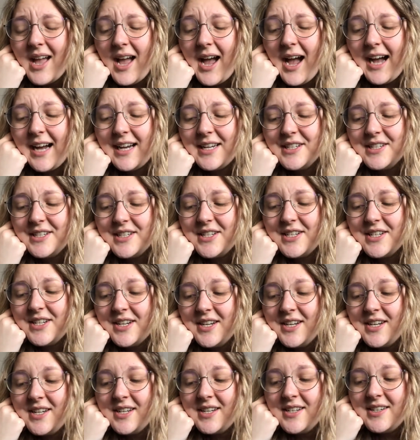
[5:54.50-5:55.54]
and
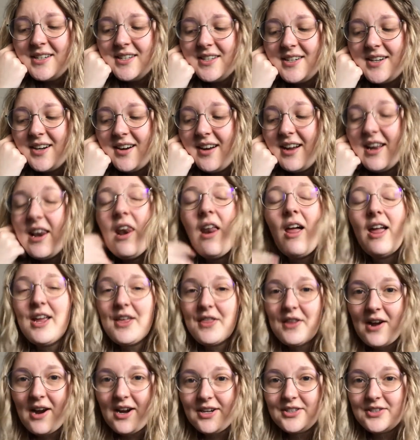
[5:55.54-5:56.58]
I like
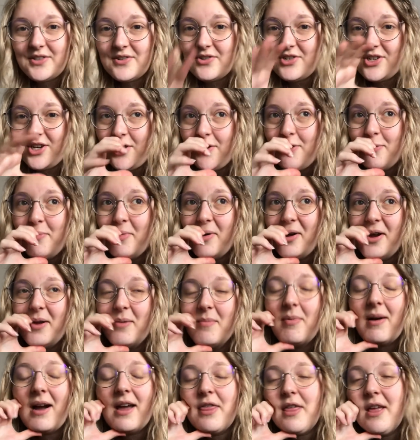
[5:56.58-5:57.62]
the characters in Shadow and Bone,
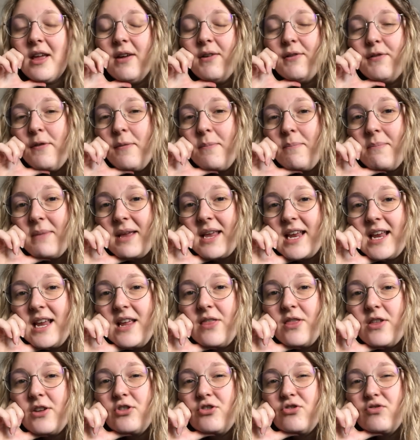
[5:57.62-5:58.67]
but I think for me,
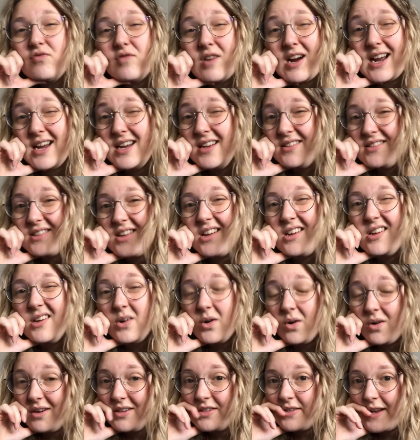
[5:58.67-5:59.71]
the dregs are
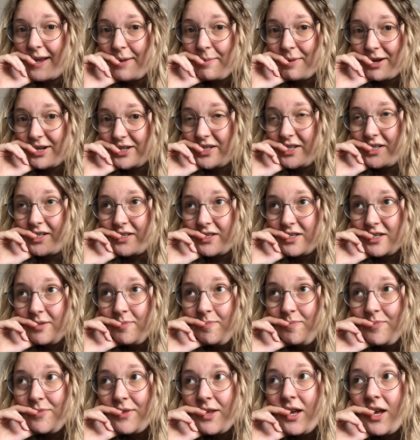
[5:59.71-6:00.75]
not as I imagined
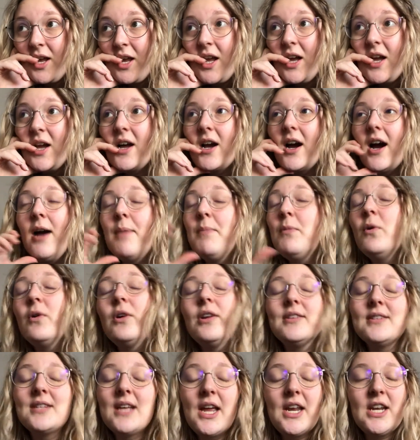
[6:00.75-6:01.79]
them. I'm not
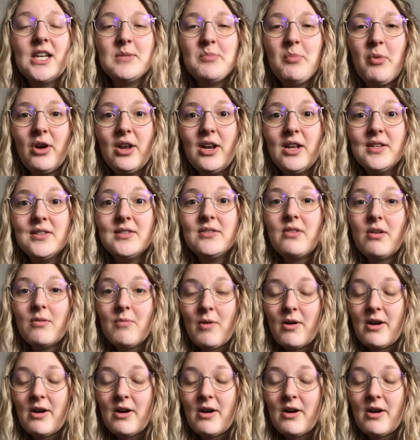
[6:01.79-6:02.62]
going to say any spoilers, don't